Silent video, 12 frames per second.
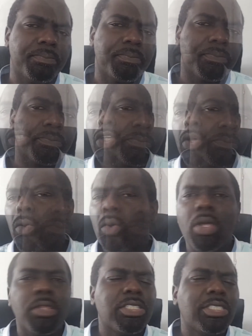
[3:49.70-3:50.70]
So,
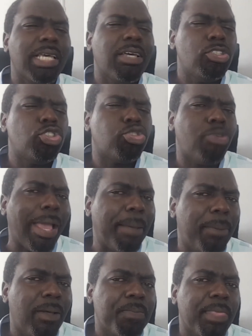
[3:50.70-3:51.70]
the second
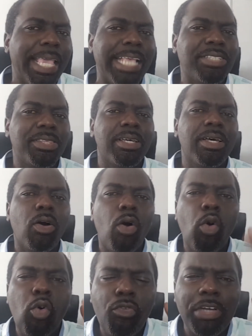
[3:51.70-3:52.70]
trap is the
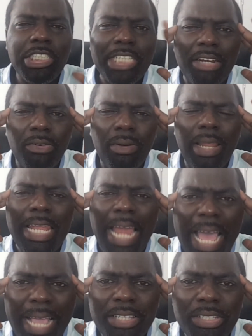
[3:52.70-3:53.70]

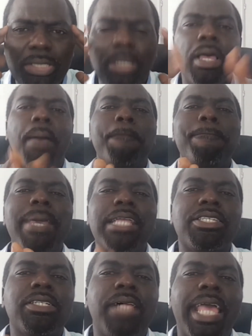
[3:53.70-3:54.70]
overgeneralized
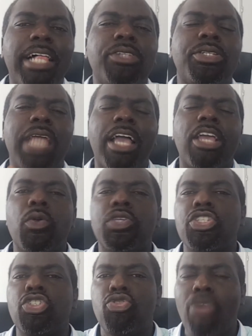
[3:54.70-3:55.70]
mental health
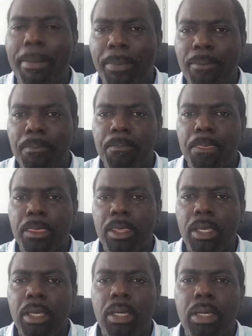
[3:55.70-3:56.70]
diagnosis trap.
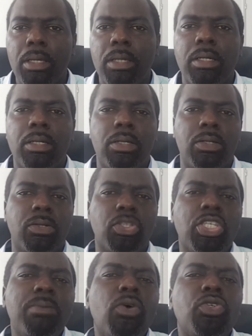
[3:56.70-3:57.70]
You
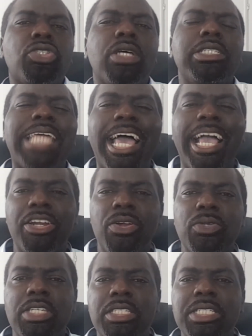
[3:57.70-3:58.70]
see, most
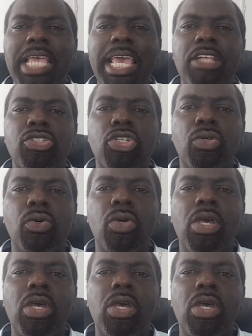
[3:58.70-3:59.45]
diagnoses tend to